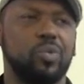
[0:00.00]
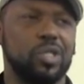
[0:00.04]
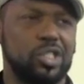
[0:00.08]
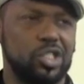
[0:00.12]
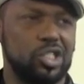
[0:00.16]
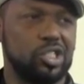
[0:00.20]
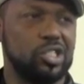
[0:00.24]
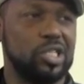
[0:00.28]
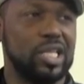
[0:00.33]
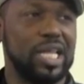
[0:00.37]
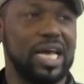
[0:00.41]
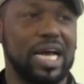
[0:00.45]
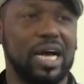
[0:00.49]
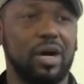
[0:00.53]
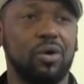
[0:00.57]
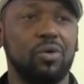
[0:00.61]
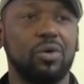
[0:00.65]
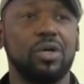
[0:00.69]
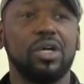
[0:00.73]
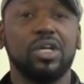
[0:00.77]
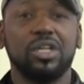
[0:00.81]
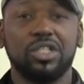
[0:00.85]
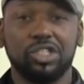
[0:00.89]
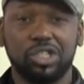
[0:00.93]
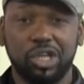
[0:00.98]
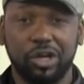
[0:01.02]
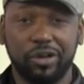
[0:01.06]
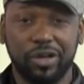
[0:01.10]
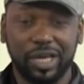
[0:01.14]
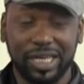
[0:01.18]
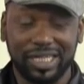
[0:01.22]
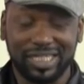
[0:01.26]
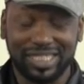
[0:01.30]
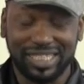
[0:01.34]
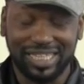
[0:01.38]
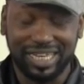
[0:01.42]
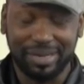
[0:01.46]
which is now
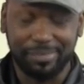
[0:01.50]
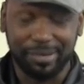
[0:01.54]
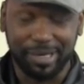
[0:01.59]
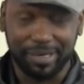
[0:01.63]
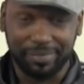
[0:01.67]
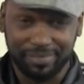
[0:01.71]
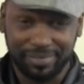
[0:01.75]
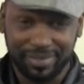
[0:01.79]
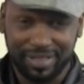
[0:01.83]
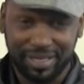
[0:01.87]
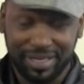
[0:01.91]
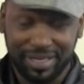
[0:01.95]
Showcase Cinema.